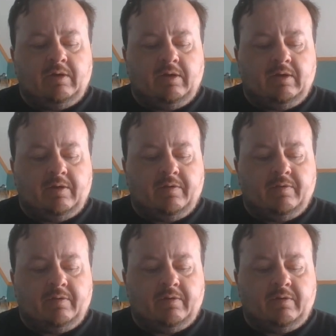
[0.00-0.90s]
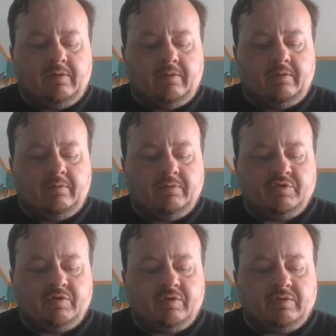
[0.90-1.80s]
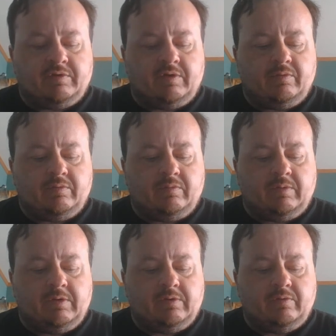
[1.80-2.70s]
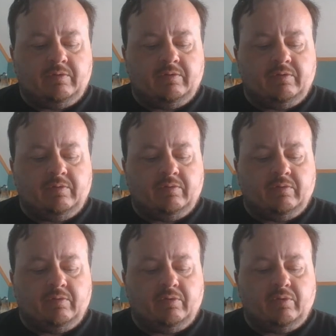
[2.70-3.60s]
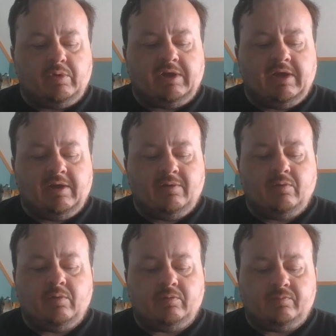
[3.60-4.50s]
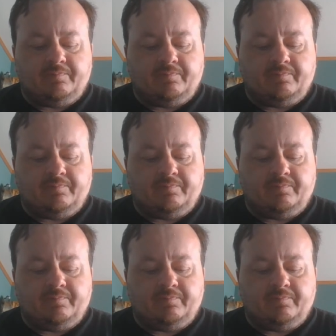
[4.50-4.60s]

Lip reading: And Jonathan Oquendo, you know, or Oquendo,